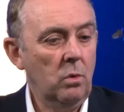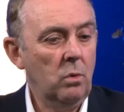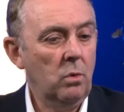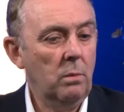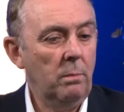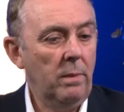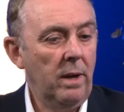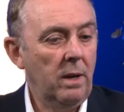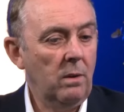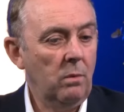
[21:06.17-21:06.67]

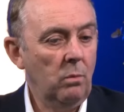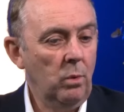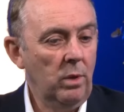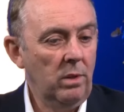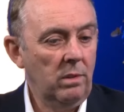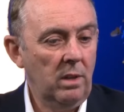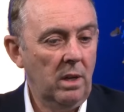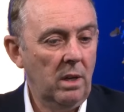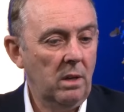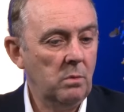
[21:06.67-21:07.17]
about
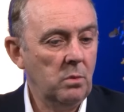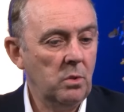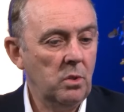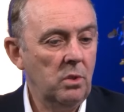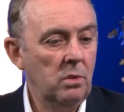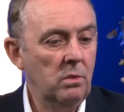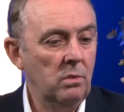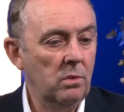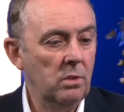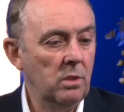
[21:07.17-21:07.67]
with our
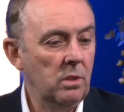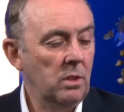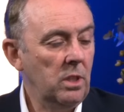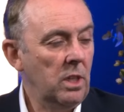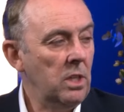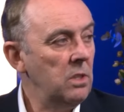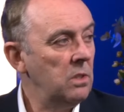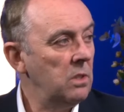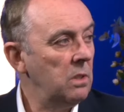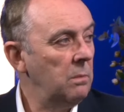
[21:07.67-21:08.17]
students and
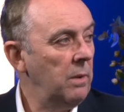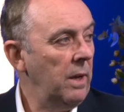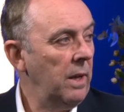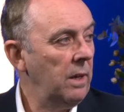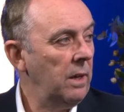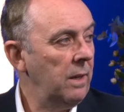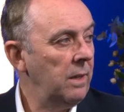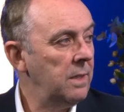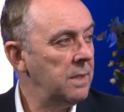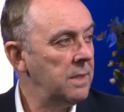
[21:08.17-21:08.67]
teach them how
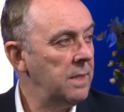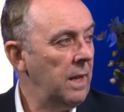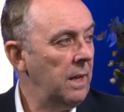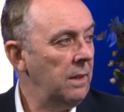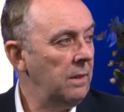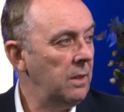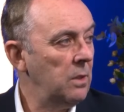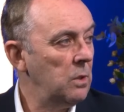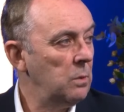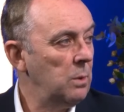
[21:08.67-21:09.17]
to
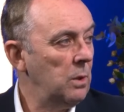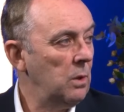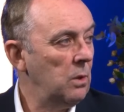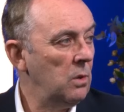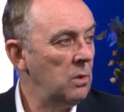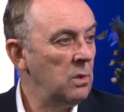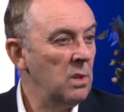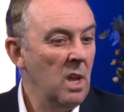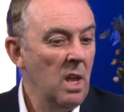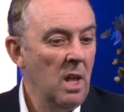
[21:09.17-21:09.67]
understand this,
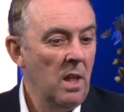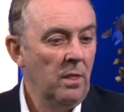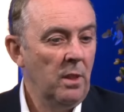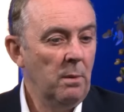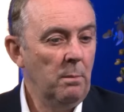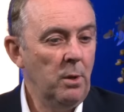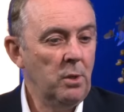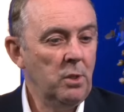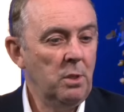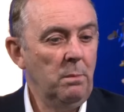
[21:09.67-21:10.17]
because the
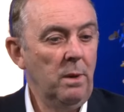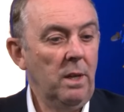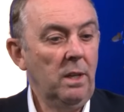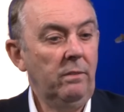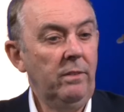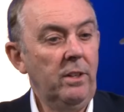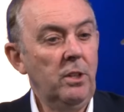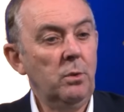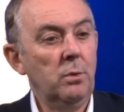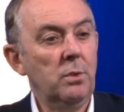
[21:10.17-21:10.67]
most amount
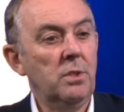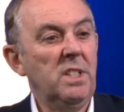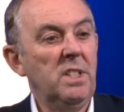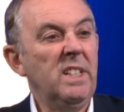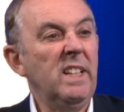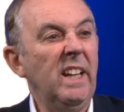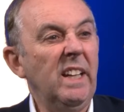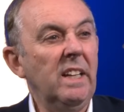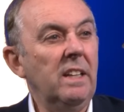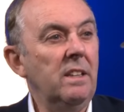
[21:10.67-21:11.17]
of interest in
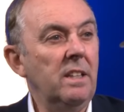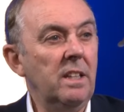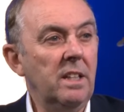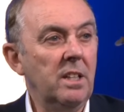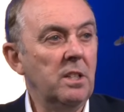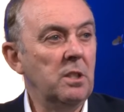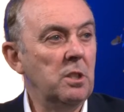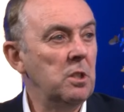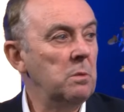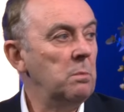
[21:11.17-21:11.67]
anything
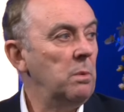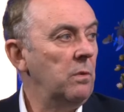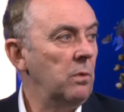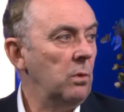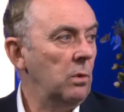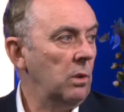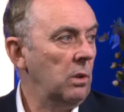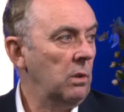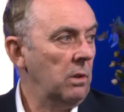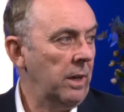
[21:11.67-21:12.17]
is just
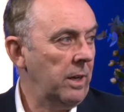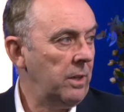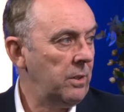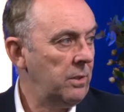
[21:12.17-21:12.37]
before a crash.